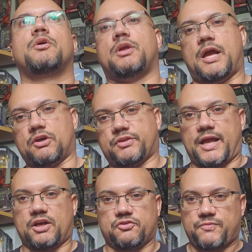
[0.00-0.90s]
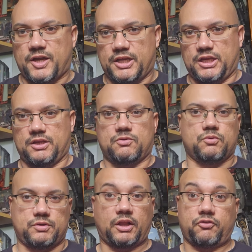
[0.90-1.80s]
house-to-house fighting,
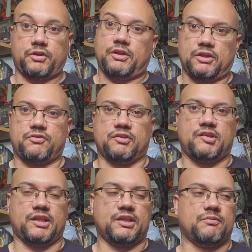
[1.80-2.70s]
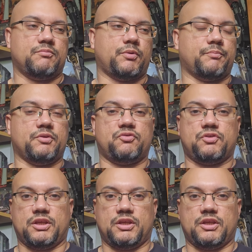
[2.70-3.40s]
or that's its intended purpose.